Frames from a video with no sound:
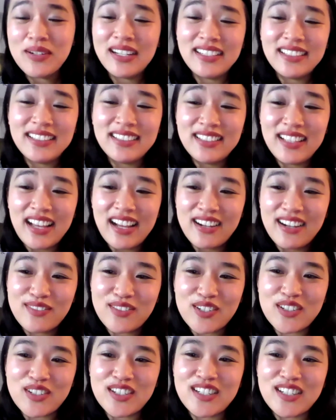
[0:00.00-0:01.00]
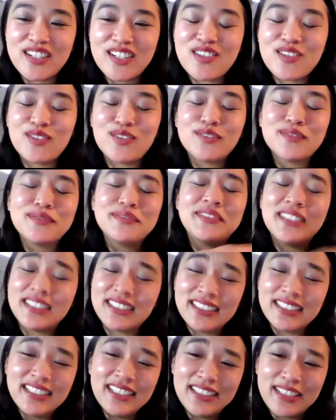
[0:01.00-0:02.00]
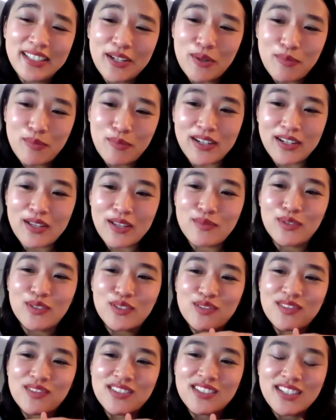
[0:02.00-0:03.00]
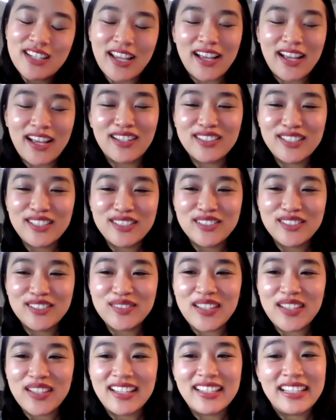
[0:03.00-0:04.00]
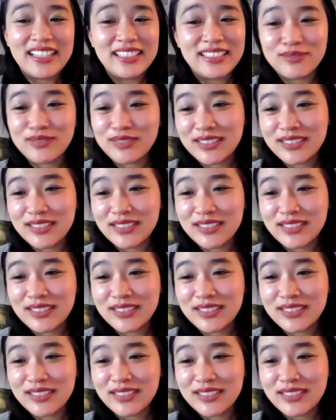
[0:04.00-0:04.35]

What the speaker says: well after, you'll feel it, like, your body will tell you that it